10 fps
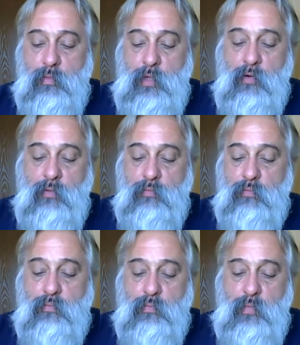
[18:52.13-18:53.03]
You know,
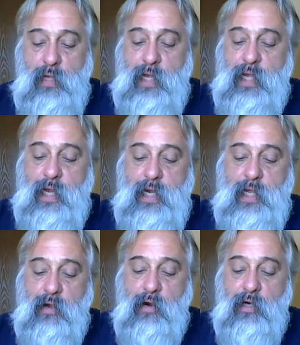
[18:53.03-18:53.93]
he had the
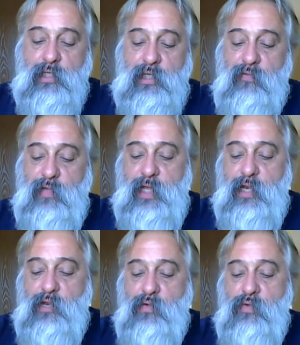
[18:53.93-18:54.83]
ID card and stuff to
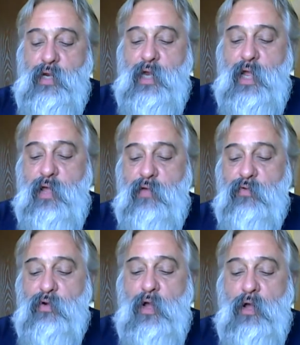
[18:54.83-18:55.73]
get in. You
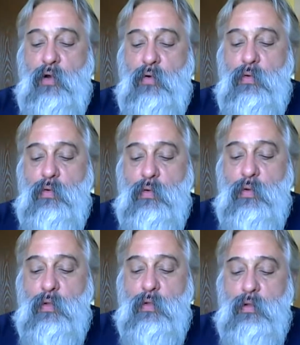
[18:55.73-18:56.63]
never know
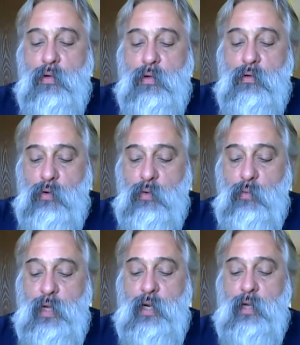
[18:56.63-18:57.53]

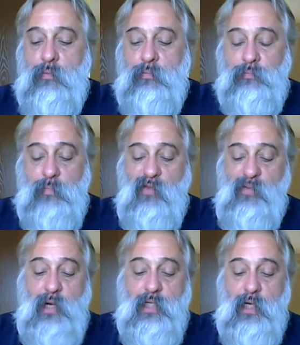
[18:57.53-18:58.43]
when
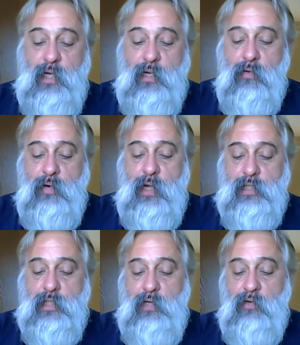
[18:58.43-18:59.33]
everybody's going to go
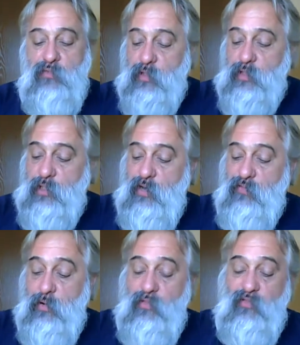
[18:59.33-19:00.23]
nuts. I do feel
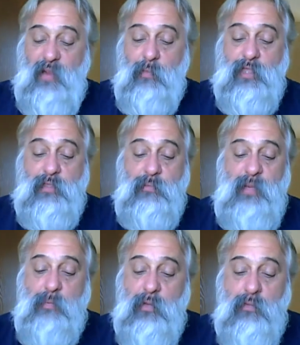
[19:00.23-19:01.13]
sorry for all the families and
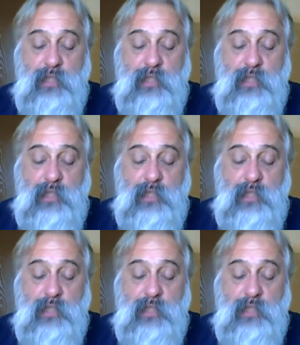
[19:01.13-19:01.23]
people that